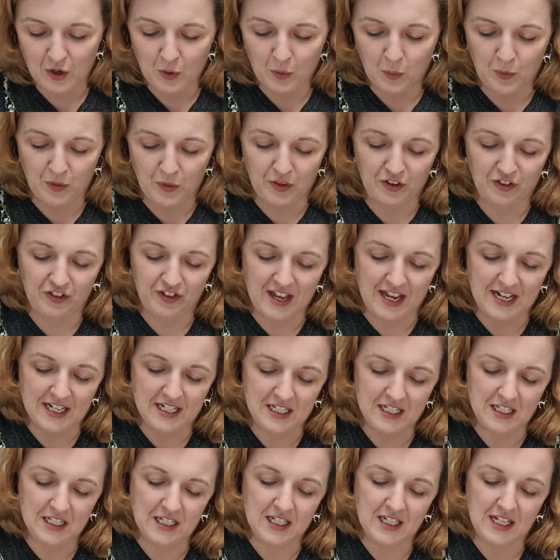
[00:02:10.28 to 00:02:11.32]
with the
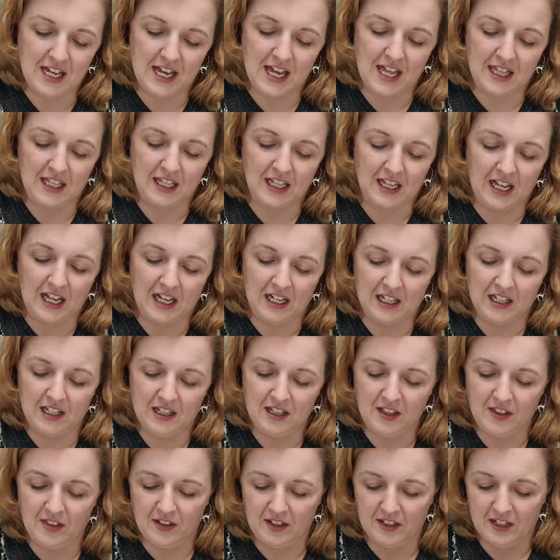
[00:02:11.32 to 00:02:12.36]
scent and the colour
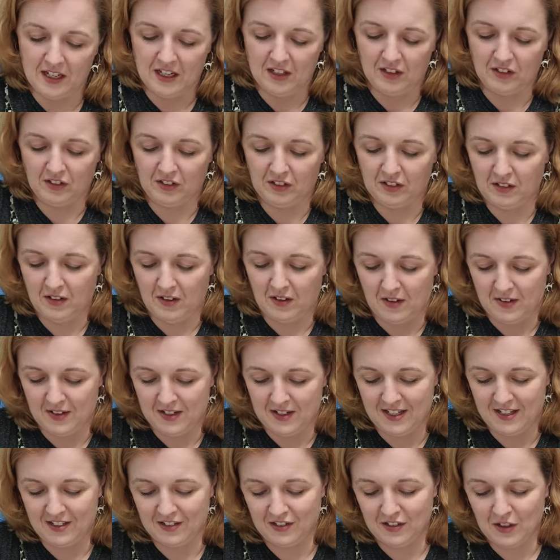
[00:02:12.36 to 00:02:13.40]
that it is. Oh,
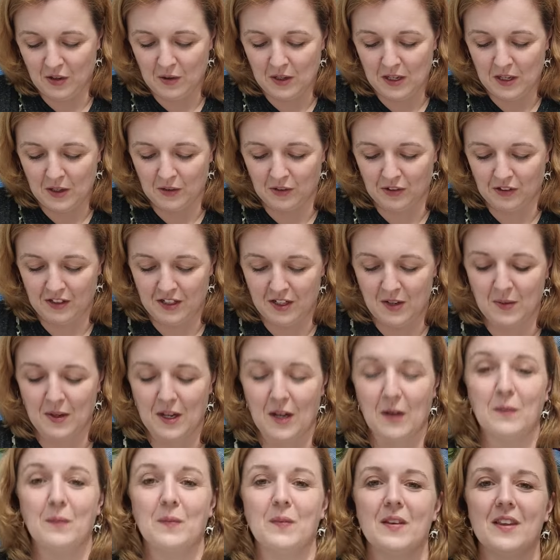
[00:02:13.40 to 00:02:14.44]
it's so close. Here we go.
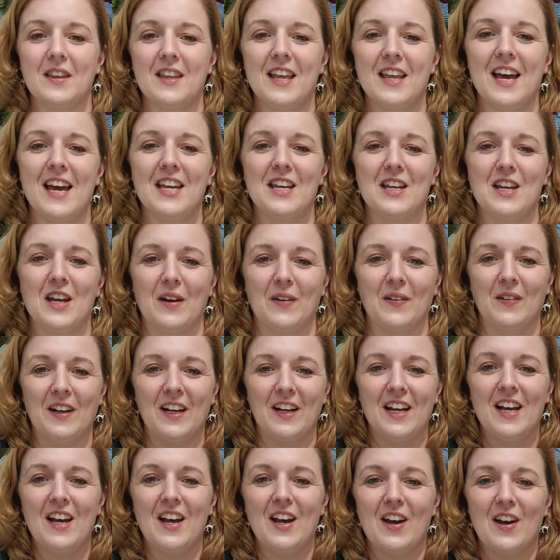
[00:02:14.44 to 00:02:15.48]
There you go.
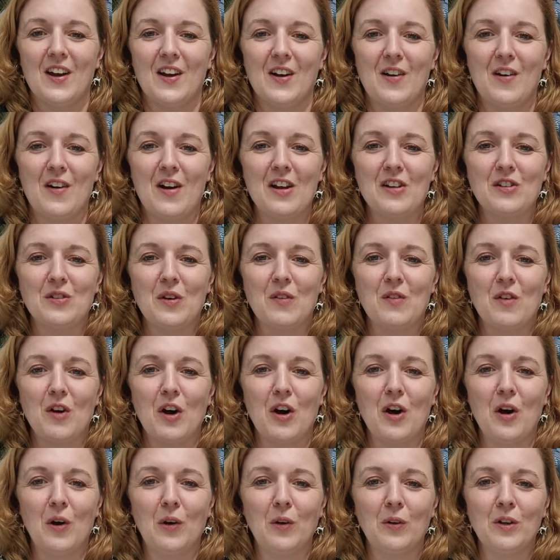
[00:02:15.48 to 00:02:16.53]
All right, so I've got a
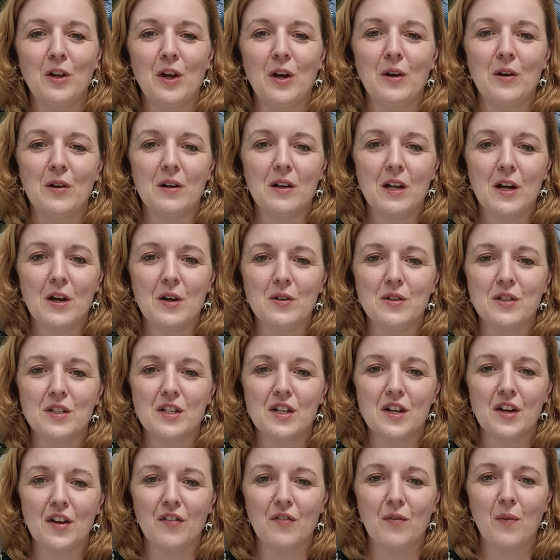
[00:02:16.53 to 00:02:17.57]
whole load
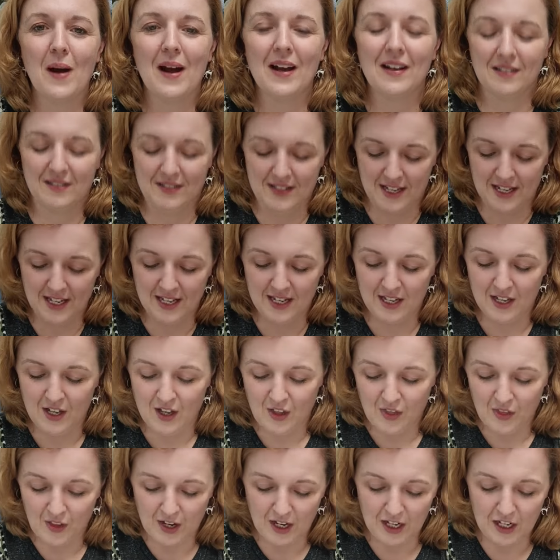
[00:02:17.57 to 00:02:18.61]
of wax there
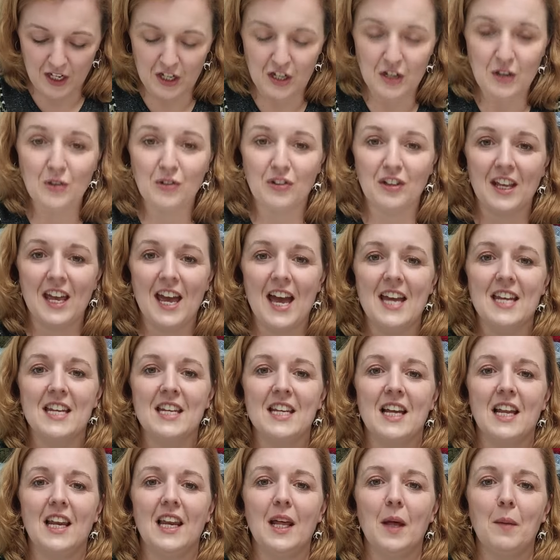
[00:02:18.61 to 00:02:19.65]
that I can use again.
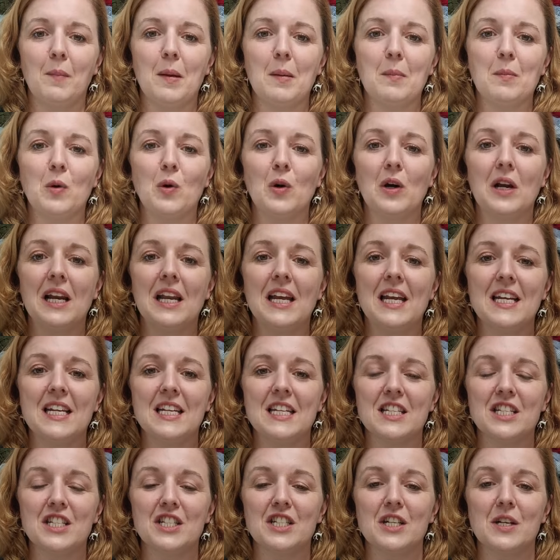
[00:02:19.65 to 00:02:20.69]
A little bit more cleaning
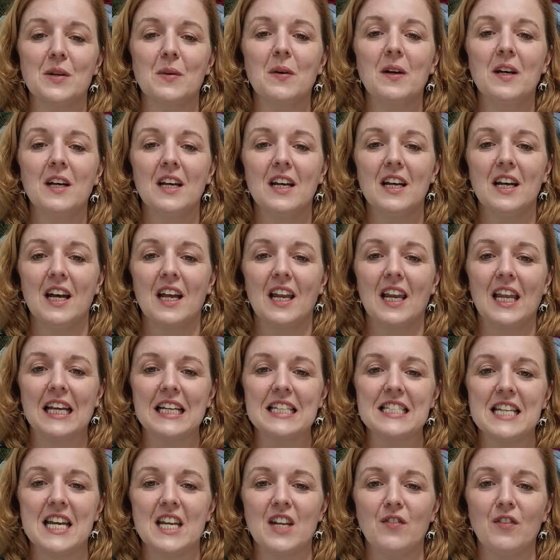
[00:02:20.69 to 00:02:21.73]
to do. And like I
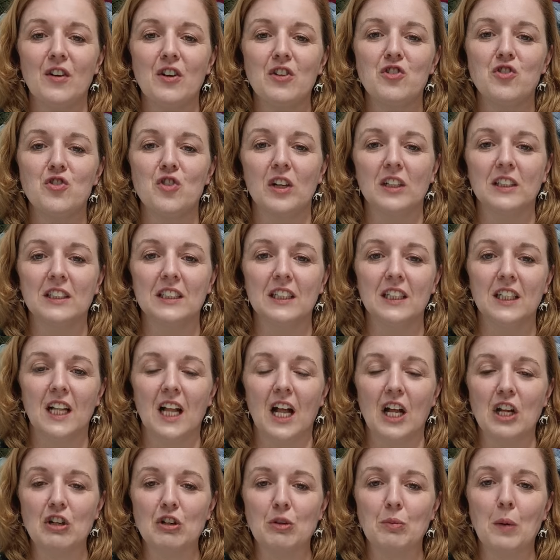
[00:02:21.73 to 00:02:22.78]
said, if I struggle, I'll
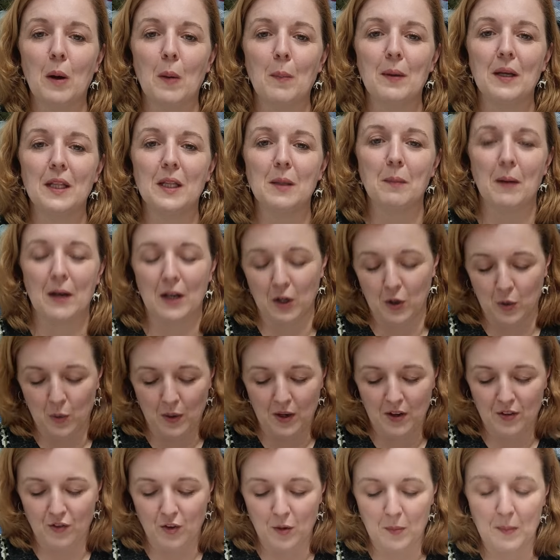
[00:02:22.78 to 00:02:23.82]
just pop it in the
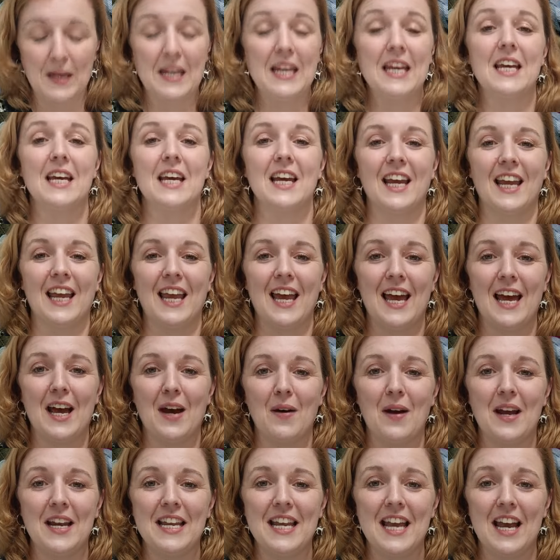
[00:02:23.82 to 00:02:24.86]
microwave for a minute and get out
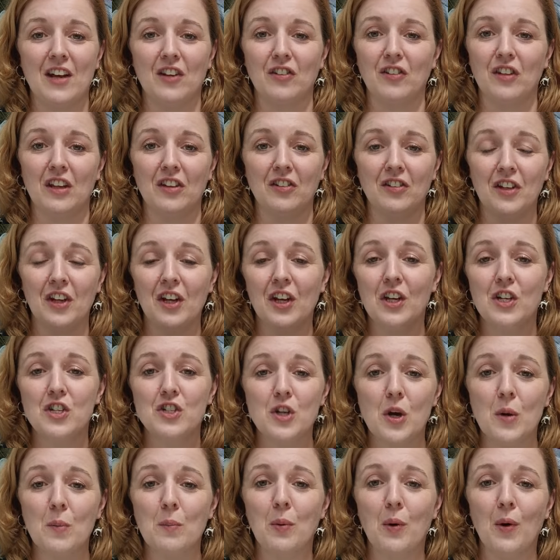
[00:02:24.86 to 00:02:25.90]
any excess.
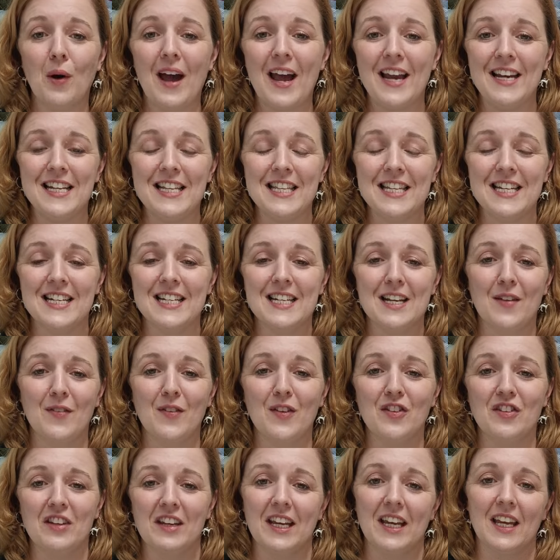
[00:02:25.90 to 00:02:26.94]
Don't put anything down the
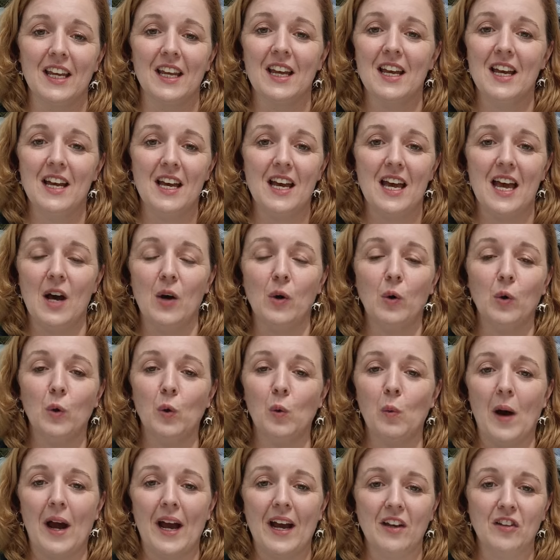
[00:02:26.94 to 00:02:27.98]
sink. All
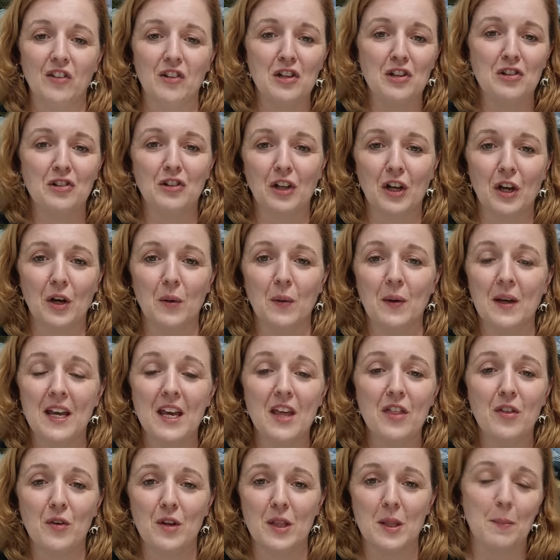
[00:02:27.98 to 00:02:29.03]
wax needs to go
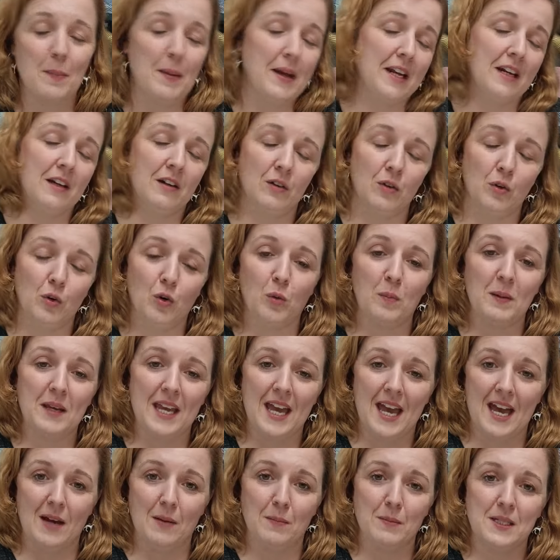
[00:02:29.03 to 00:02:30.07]
either in the bin or be
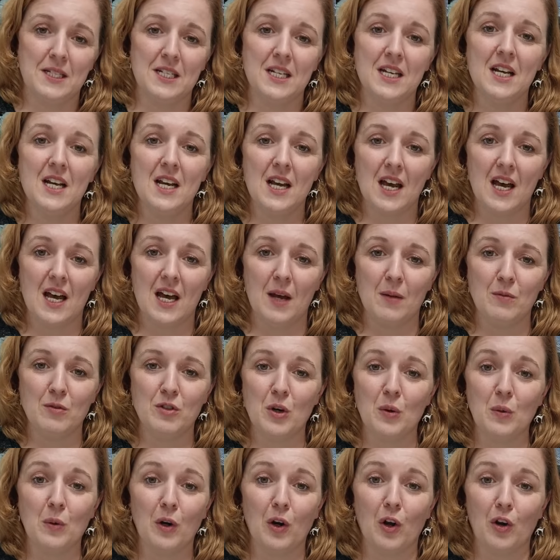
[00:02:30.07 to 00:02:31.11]
kept, and
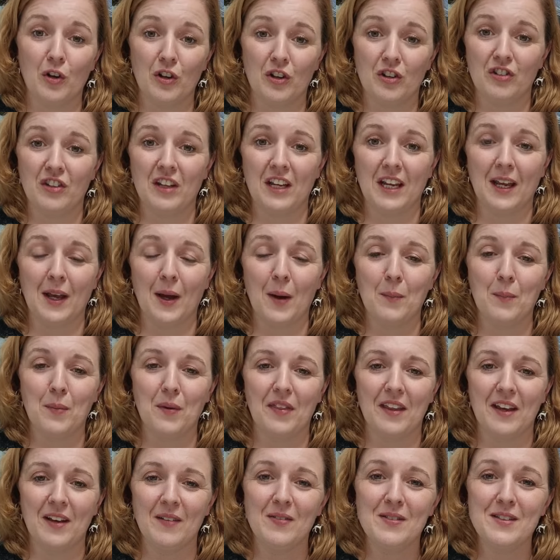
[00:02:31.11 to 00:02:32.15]
don't clog your sink up with
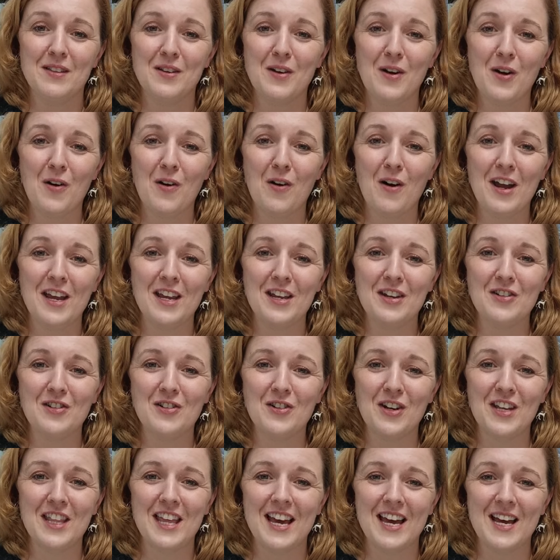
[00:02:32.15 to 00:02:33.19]
it. All right,
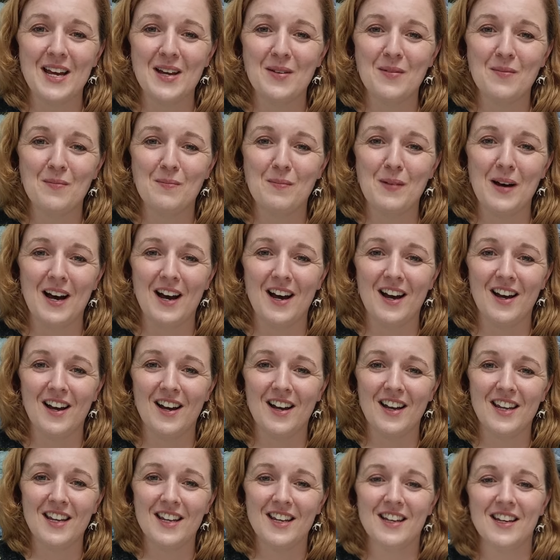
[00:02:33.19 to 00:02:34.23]
enjoy that.
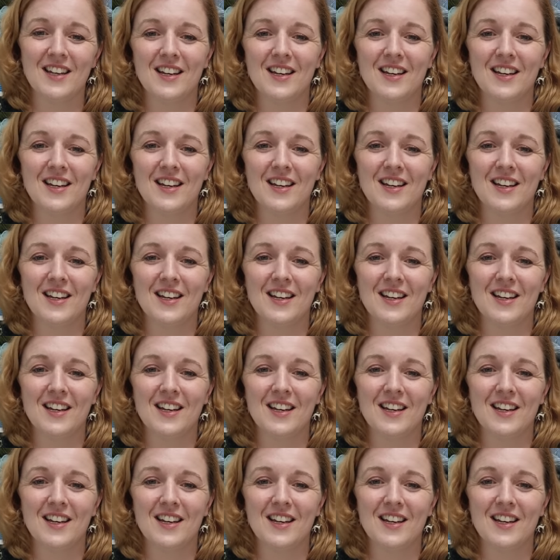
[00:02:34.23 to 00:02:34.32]
Bye.